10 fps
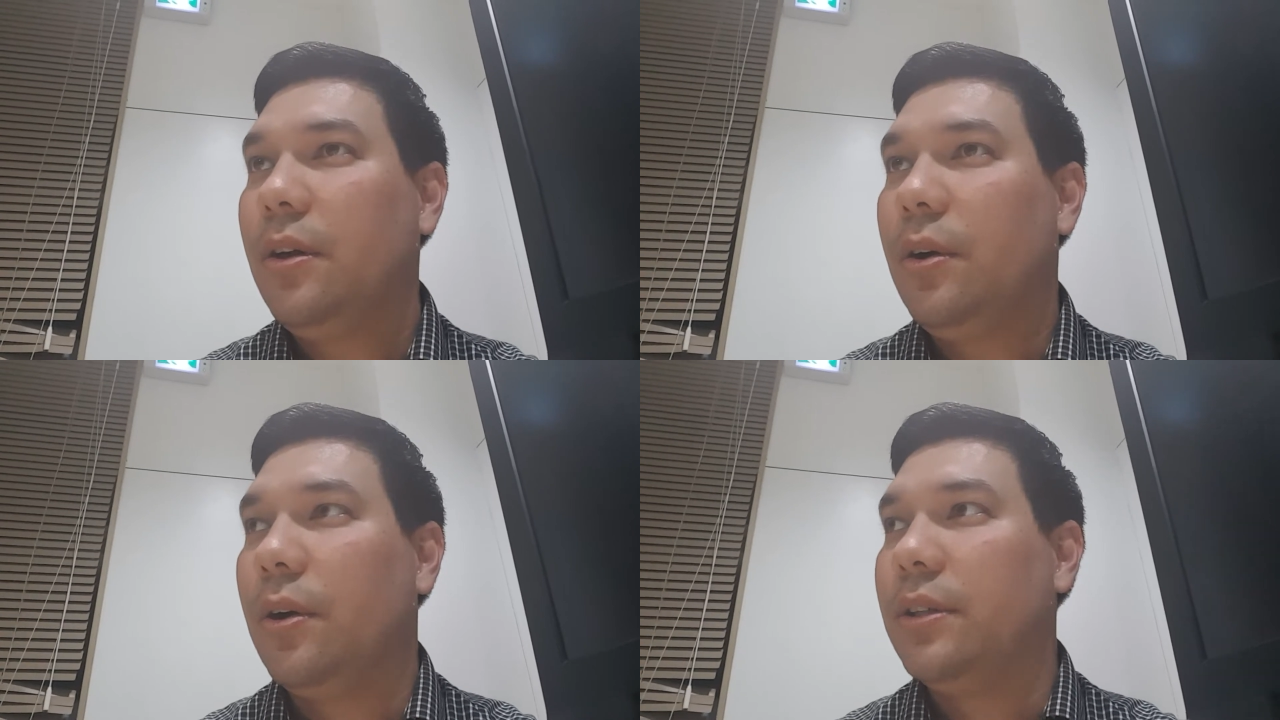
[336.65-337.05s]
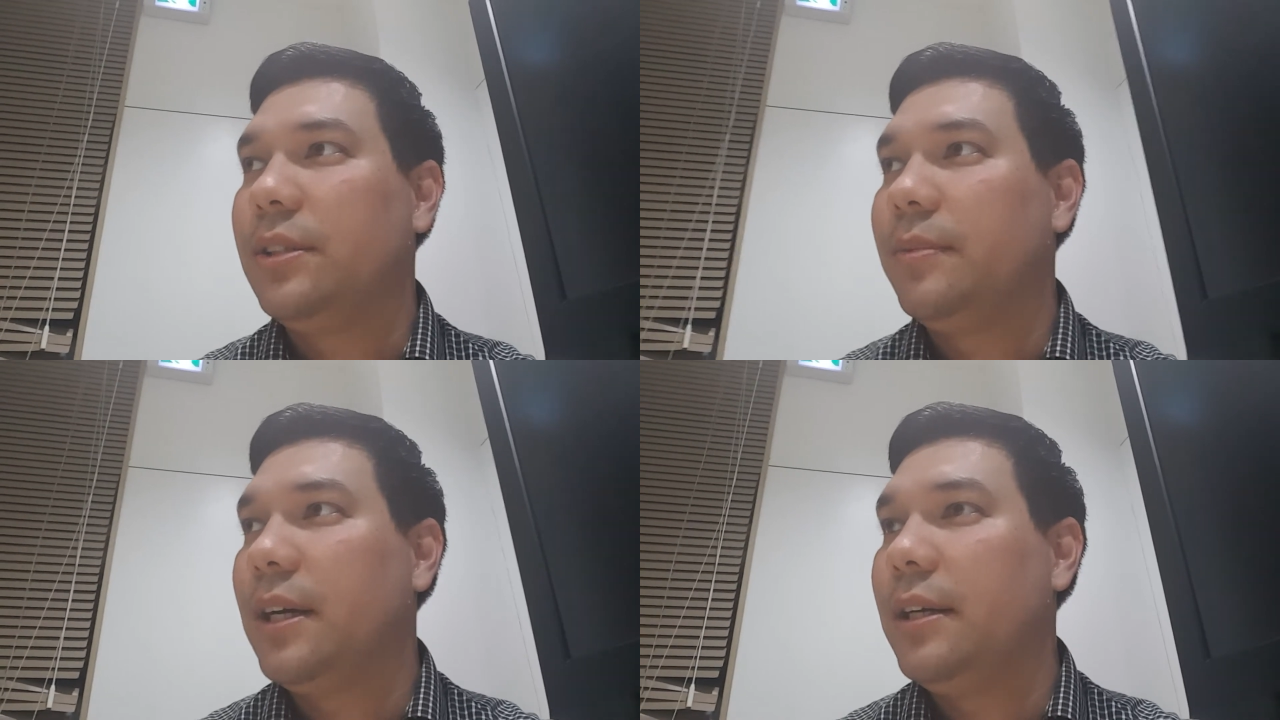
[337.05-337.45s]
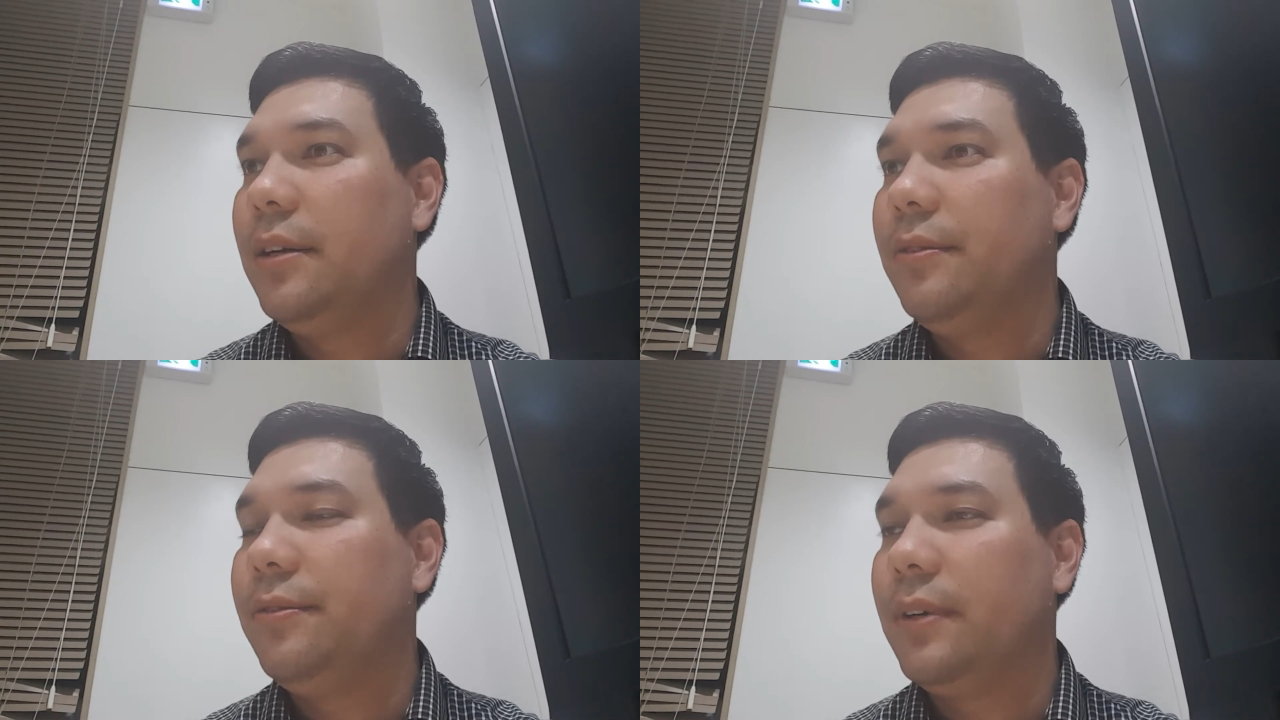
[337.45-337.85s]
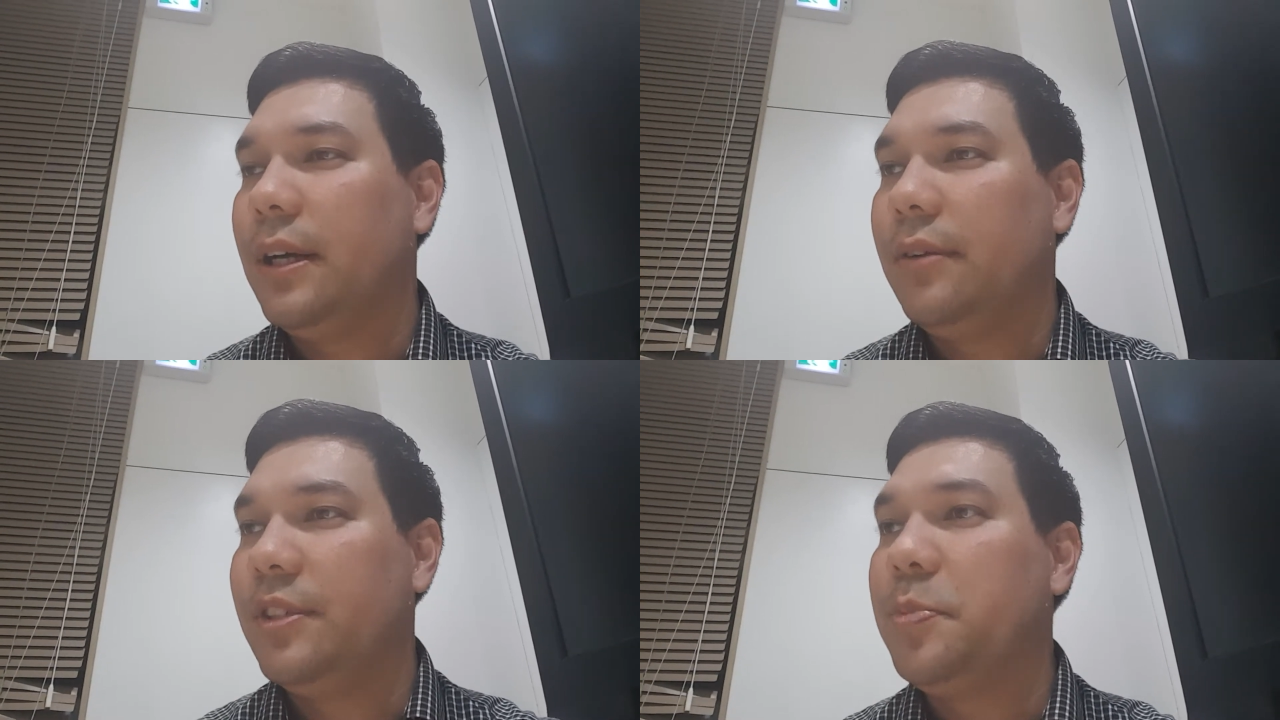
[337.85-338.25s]
or some kind of
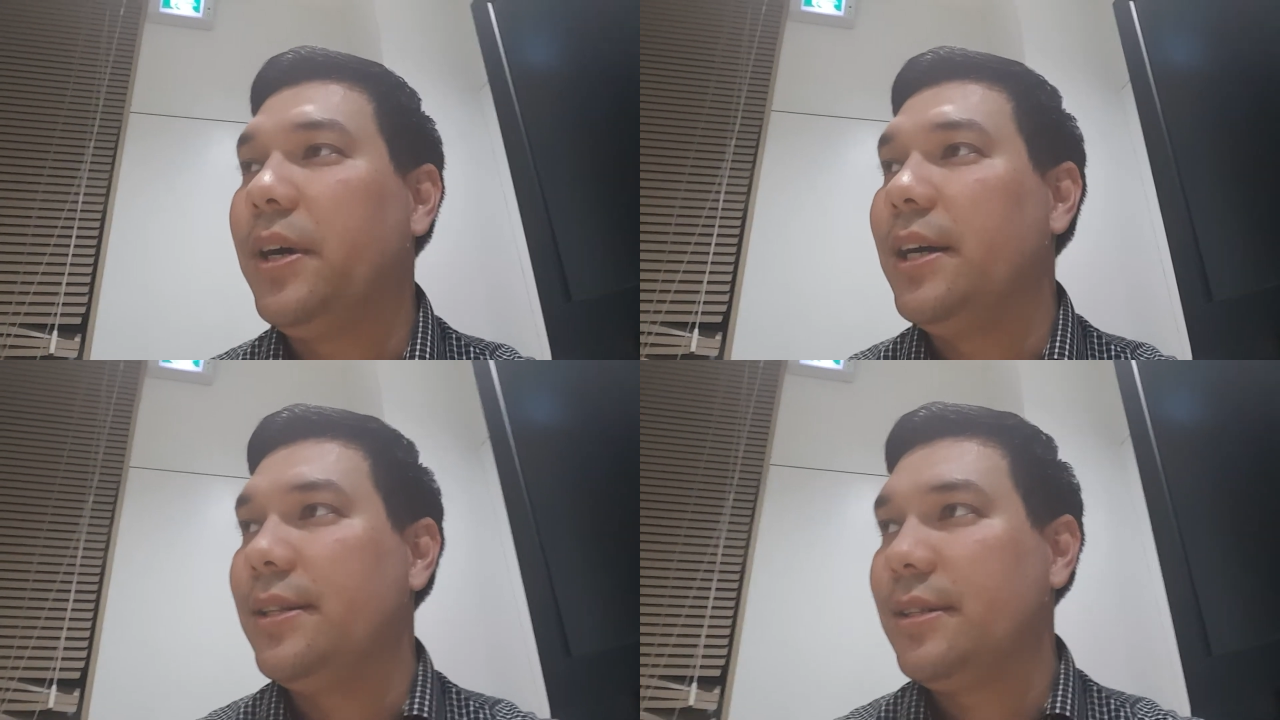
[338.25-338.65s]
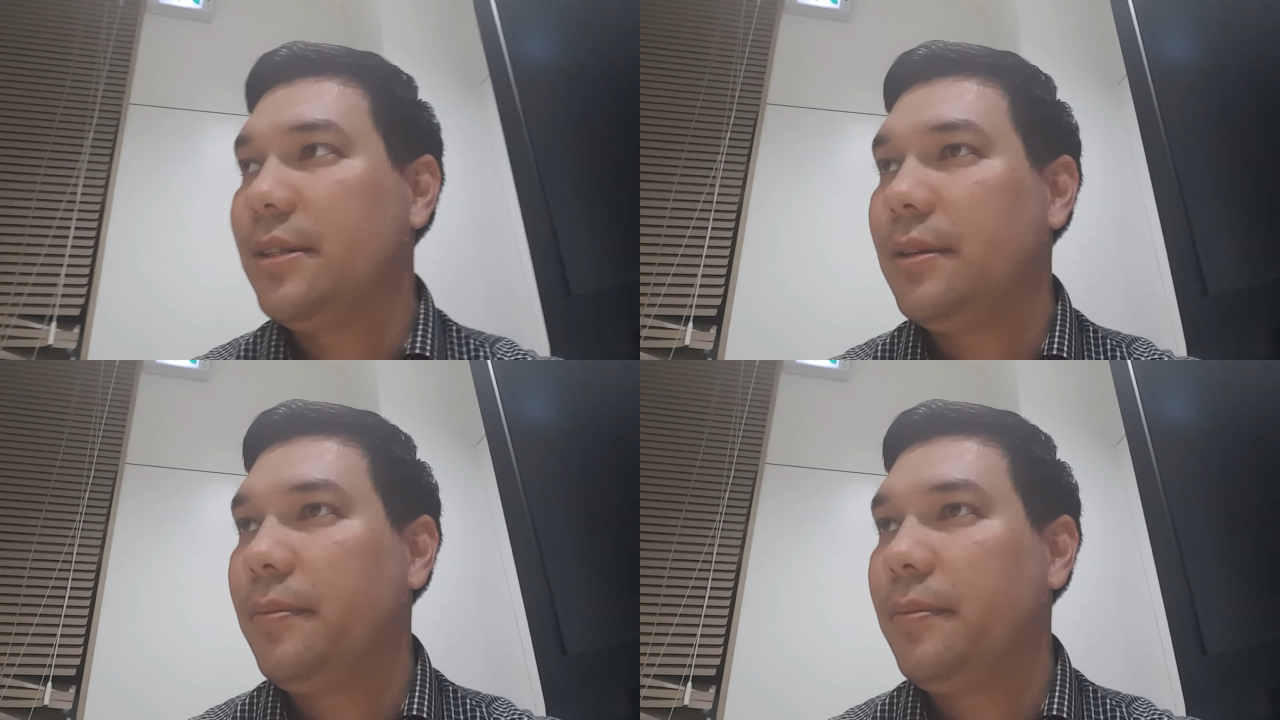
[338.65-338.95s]
response.